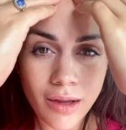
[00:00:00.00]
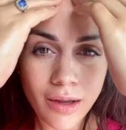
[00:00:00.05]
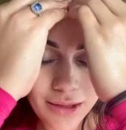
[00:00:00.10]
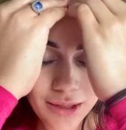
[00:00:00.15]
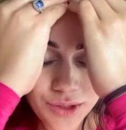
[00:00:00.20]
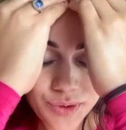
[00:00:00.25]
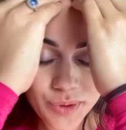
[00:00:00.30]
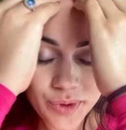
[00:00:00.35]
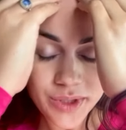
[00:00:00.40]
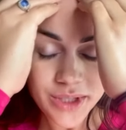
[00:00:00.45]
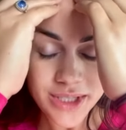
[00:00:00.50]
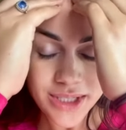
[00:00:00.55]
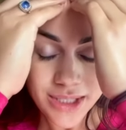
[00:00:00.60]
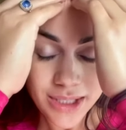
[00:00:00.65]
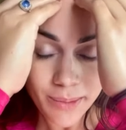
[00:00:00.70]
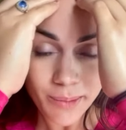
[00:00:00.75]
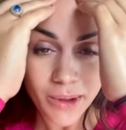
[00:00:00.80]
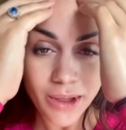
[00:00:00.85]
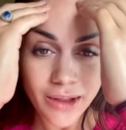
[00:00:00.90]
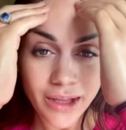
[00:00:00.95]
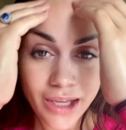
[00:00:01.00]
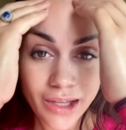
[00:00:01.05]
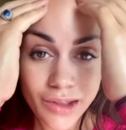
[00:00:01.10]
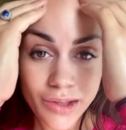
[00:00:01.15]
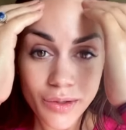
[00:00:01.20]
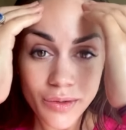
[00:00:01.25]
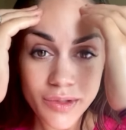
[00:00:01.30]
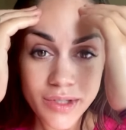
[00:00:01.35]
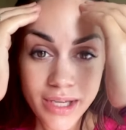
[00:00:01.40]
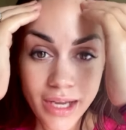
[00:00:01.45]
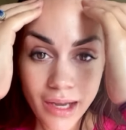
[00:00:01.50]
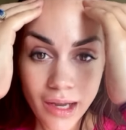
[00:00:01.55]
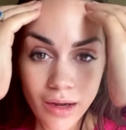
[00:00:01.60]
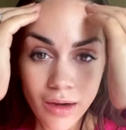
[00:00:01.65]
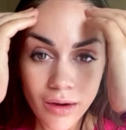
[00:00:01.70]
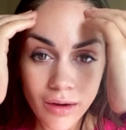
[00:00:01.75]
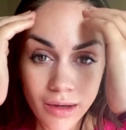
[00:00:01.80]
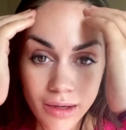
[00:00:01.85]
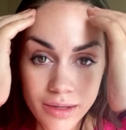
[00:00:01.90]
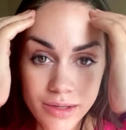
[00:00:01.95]
This will stimulate those
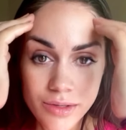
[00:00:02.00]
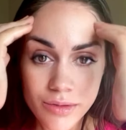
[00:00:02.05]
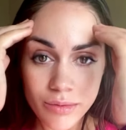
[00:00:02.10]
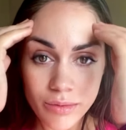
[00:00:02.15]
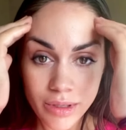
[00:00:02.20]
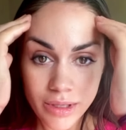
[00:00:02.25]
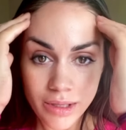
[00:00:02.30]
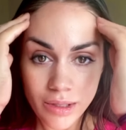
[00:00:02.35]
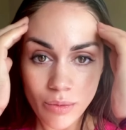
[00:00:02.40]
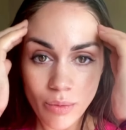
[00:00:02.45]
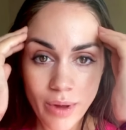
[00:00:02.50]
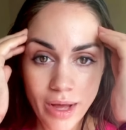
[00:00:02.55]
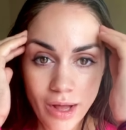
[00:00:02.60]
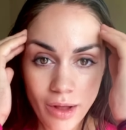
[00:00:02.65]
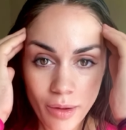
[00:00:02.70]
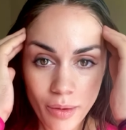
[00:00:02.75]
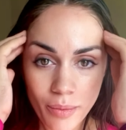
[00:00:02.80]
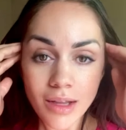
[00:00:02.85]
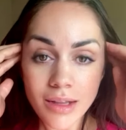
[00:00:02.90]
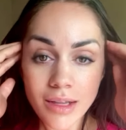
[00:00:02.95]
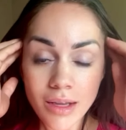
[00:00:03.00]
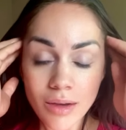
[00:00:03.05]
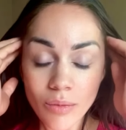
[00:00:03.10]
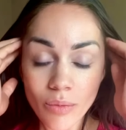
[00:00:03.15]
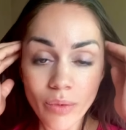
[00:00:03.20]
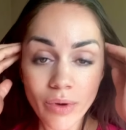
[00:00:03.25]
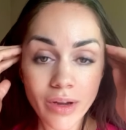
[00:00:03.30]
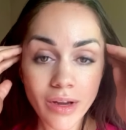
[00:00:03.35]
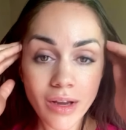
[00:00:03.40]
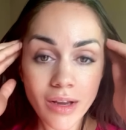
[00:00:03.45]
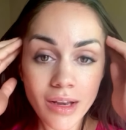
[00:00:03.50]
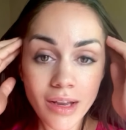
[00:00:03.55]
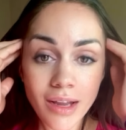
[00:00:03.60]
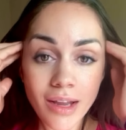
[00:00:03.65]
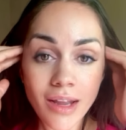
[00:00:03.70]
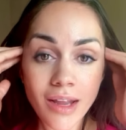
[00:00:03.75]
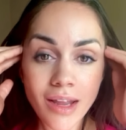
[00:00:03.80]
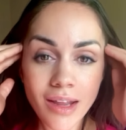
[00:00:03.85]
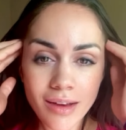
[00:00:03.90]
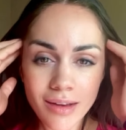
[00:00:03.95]
areas really well. And then we're going to
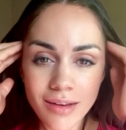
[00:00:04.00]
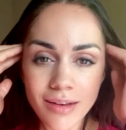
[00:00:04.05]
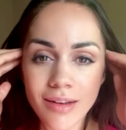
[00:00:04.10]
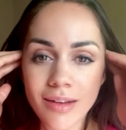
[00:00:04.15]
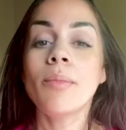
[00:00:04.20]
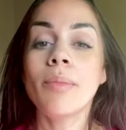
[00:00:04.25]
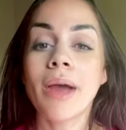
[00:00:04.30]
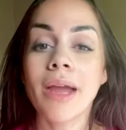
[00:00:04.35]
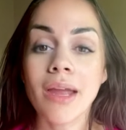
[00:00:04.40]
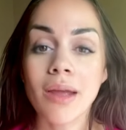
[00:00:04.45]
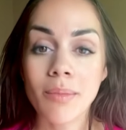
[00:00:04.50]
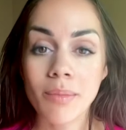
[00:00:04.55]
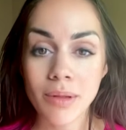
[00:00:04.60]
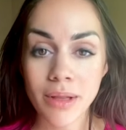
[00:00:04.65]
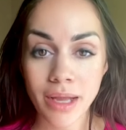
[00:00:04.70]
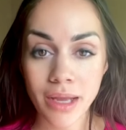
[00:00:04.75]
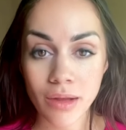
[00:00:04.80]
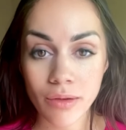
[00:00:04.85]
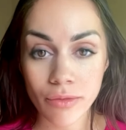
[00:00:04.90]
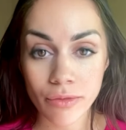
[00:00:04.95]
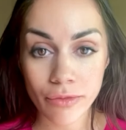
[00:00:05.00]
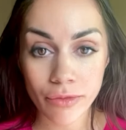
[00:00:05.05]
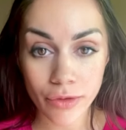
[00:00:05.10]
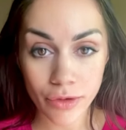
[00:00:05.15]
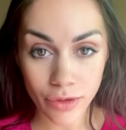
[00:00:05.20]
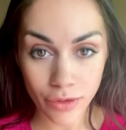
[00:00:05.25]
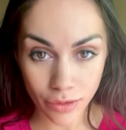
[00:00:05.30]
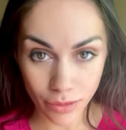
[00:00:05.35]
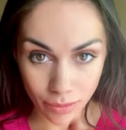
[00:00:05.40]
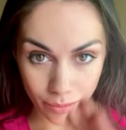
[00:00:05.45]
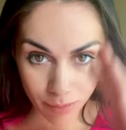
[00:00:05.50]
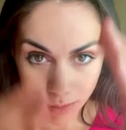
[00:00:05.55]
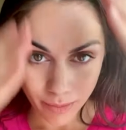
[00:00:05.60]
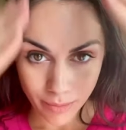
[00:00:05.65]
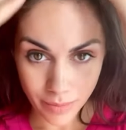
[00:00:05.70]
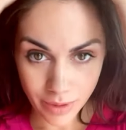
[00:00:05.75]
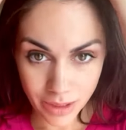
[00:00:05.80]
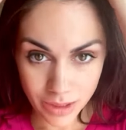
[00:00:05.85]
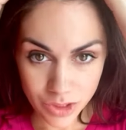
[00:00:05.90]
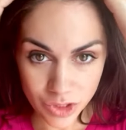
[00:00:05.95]
end by applying
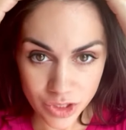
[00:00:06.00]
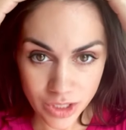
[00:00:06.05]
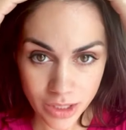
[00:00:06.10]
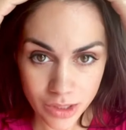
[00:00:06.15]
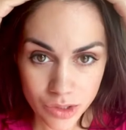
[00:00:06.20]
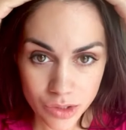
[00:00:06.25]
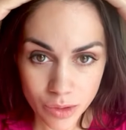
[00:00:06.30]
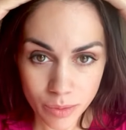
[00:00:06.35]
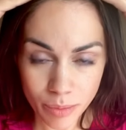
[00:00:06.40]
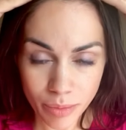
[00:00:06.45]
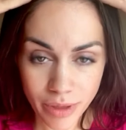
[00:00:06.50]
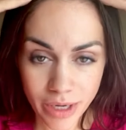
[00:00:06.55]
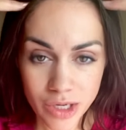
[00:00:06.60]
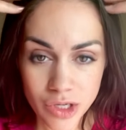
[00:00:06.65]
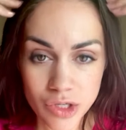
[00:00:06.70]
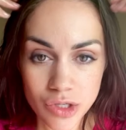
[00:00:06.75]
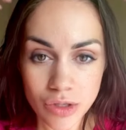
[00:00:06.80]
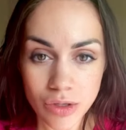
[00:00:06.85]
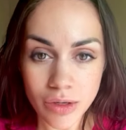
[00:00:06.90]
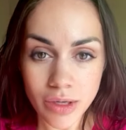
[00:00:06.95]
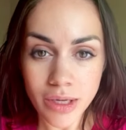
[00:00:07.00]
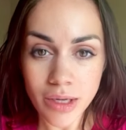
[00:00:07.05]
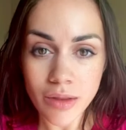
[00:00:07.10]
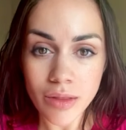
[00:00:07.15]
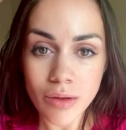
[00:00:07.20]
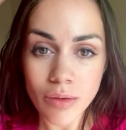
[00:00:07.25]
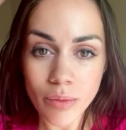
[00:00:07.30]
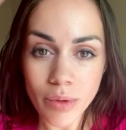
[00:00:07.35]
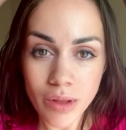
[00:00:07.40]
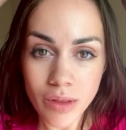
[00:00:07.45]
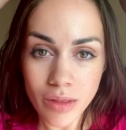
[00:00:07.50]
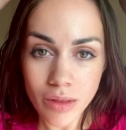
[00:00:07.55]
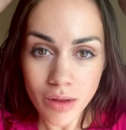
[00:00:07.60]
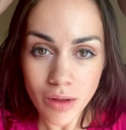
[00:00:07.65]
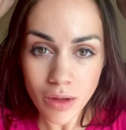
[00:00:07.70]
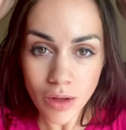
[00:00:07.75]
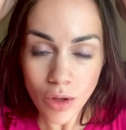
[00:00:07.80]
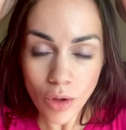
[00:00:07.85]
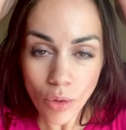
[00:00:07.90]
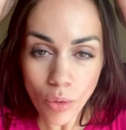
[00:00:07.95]
firm and gentle pressure either with
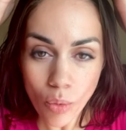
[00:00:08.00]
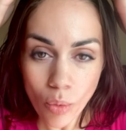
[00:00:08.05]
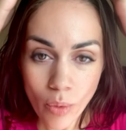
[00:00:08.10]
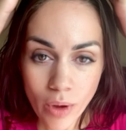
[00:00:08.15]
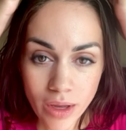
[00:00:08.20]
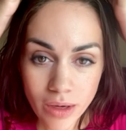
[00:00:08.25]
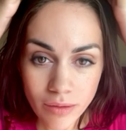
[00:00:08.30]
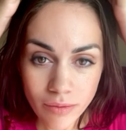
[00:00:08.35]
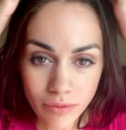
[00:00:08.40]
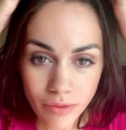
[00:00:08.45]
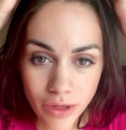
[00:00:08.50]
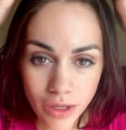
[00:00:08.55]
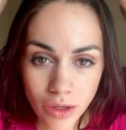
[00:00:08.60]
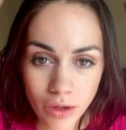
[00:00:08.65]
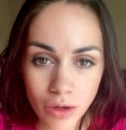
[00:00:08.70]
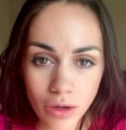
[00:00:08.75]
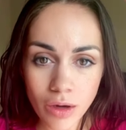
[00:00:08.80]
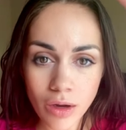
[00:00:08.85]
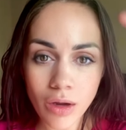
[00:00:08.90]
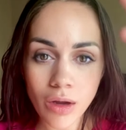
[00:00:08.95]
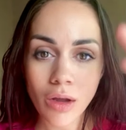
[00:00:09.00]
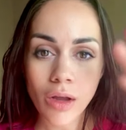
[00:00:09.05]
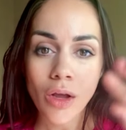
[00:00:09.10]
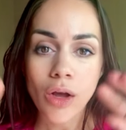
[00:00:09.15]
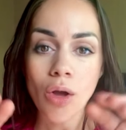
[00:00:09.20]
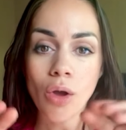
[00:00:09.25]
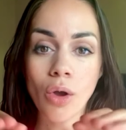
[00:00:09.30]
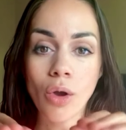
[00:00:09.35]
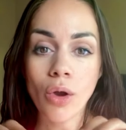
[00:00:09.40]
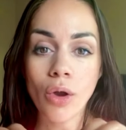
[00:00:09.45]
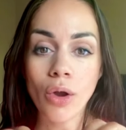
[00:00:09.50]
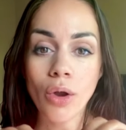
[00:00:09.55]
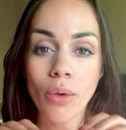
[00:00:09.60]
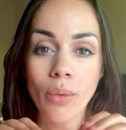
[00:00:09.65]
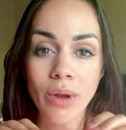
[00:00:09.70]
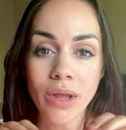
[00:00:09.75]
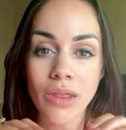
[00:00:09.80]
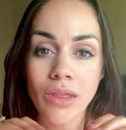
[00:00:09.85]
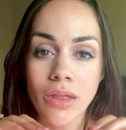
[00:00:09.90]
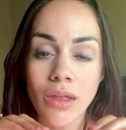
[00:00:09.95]
1 finger or
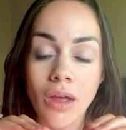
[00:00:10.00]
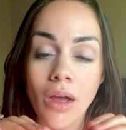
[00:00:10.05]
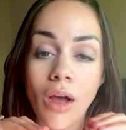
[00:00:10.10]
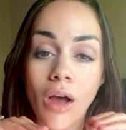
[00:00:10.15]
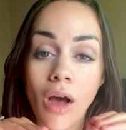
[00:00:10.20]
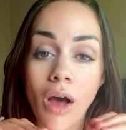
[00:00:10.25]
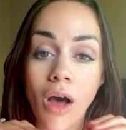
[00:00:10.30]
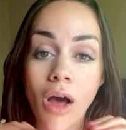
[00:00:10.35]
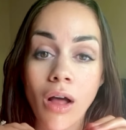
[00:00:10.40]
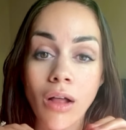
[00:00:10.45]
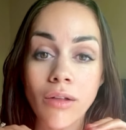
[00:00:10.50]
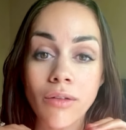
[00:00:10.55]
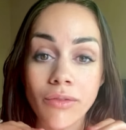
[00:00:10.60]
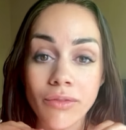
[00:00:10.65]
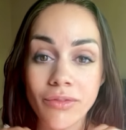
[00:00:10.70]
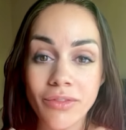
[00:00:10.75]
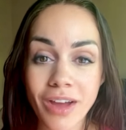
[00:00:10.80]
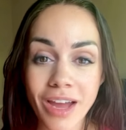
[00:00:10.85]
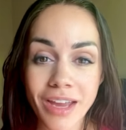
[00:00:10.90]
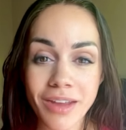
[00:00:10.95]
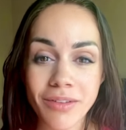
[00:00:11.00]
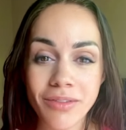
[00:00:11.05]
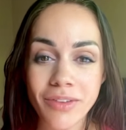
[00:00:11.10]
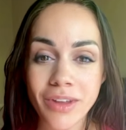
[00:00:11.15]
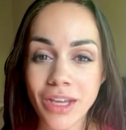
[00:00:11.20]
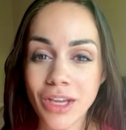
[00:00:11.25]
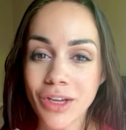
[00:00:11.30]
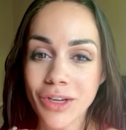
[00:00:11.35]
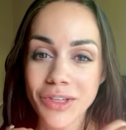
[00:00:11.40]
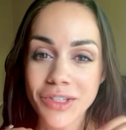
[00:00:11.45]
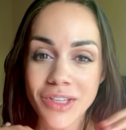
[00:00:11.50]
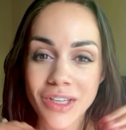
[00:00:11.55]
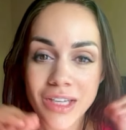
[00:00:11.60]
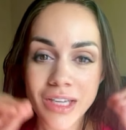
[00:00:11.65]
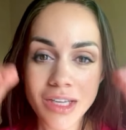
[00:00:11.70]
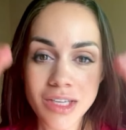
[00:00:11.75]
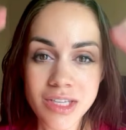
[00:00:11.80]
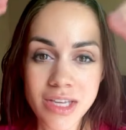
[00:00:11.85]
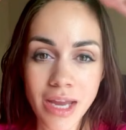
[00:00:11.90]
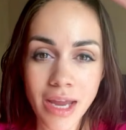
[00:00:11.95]
with all 5 fingers on
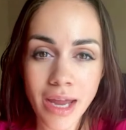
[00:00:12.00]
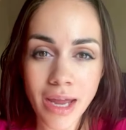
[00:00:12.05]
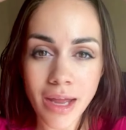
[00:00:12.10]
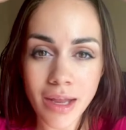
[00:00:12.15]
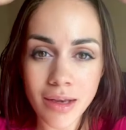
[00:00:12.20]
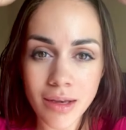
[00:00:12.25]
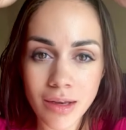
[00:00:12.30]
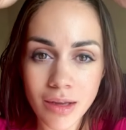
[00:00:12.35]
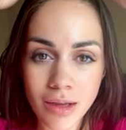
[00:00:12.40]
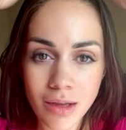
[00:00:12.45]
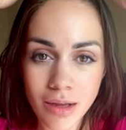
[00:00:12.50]
each hand.